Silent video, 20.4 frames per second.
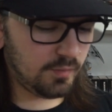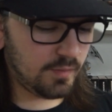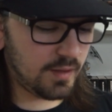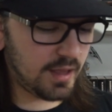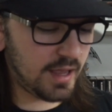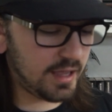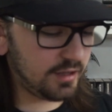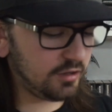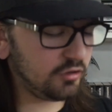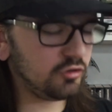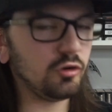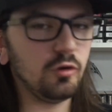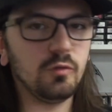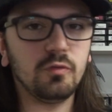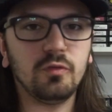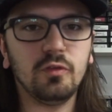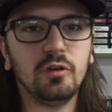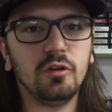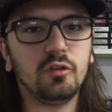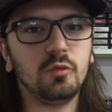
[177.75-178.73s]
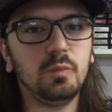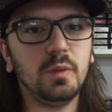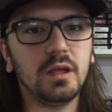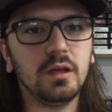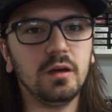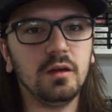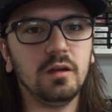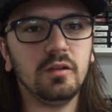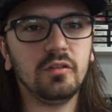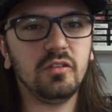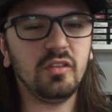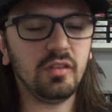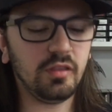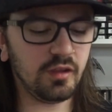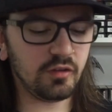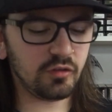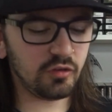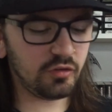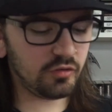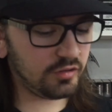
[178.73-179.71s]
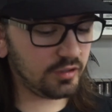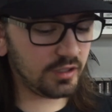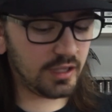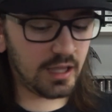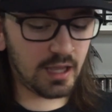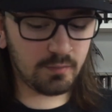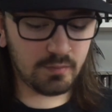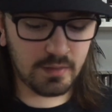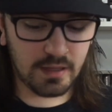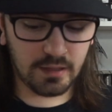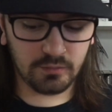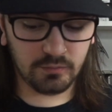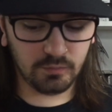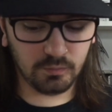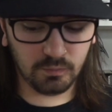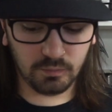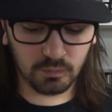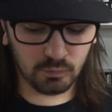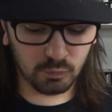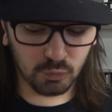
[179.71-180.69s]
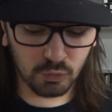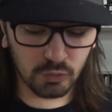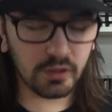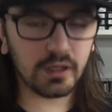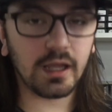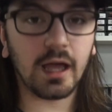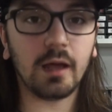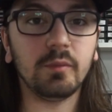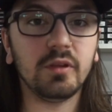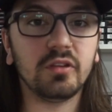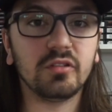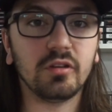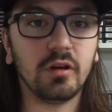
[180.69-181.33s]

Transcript: I had to show first because this is the game that really got me